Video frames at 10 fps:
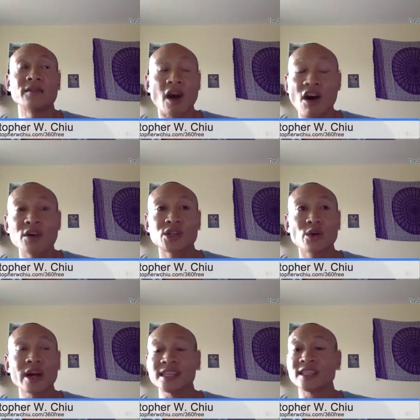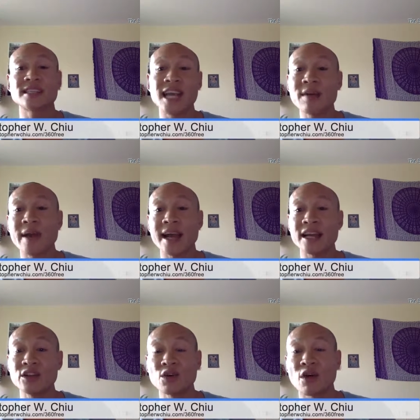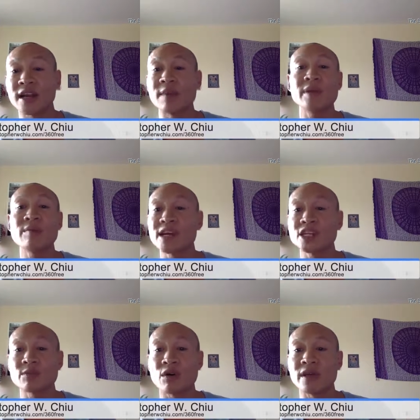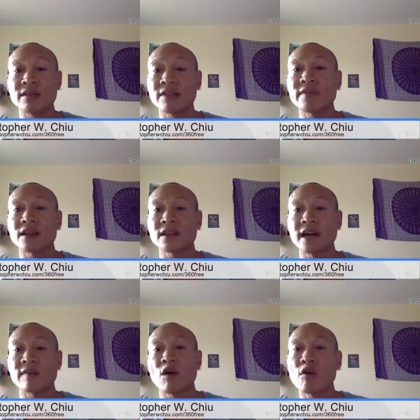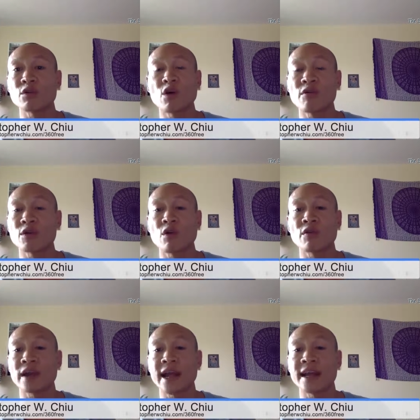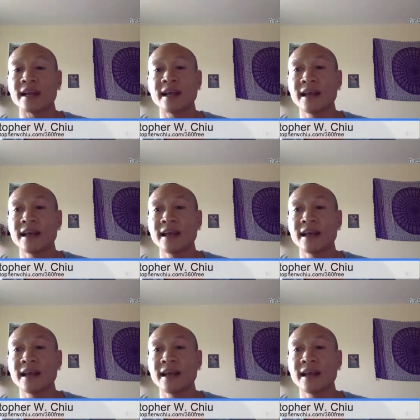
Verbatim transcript: the harder choice is to stay back in New York and be miserable and live that life over and over and over and